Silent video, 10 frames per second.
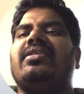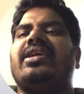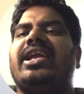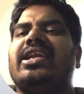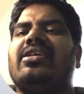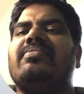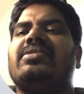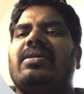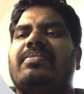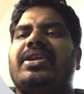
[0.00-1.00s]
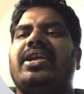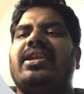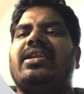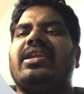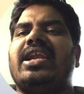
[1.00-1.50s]
Income Committee
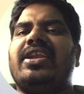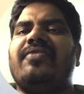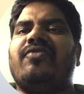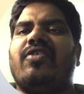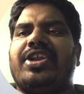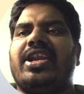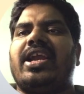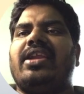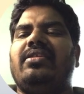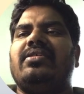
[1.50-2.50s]
1949,